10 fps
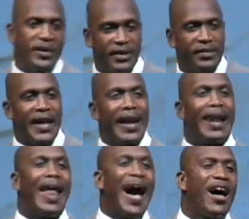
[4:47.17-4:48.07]
thing that
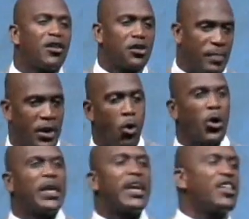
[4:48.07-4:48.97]
allows me
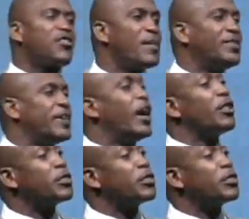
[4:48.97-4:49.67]
or gives me the